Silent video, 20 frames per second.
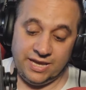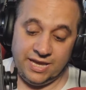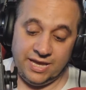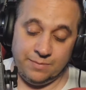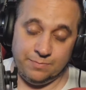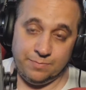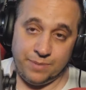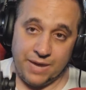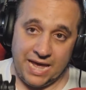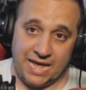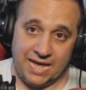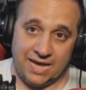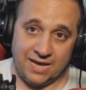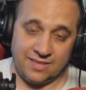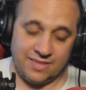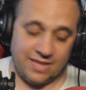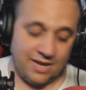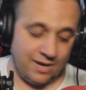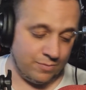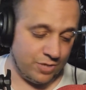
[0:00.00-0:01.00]
a
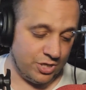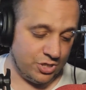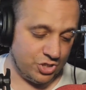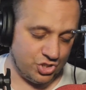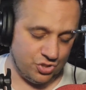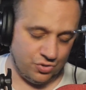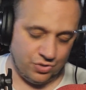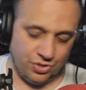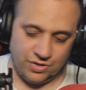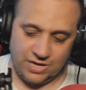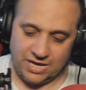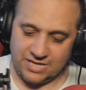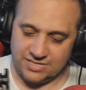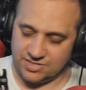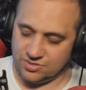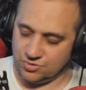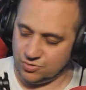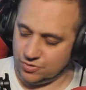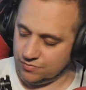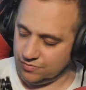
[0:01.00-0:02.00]
bag that I'm going to show you guys
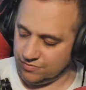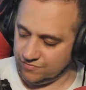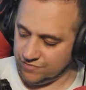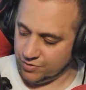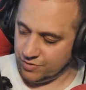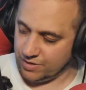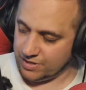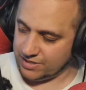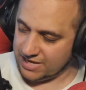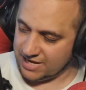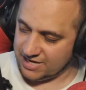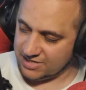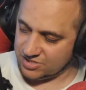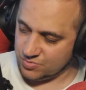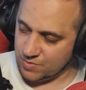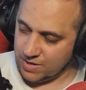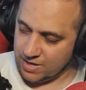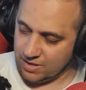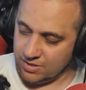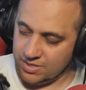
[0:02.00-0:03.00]
and do a review on that as
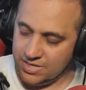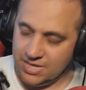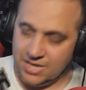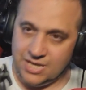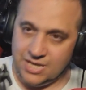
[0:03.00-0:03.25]
well.